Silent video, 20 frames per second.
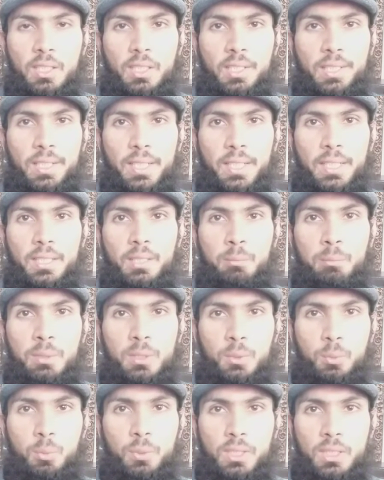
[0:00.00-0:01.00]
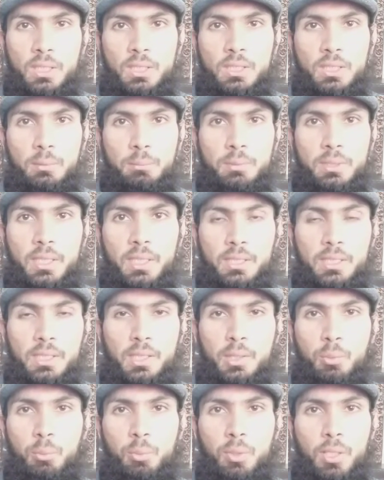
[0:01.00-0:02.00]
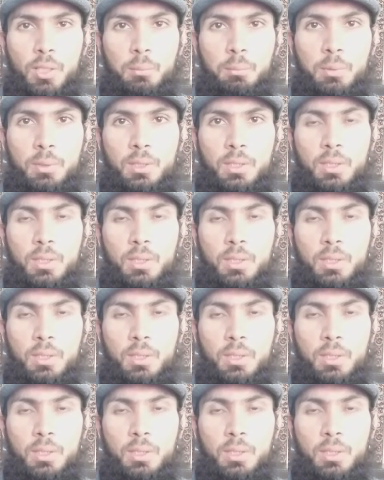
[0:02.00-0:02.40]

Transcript: and between subject and verb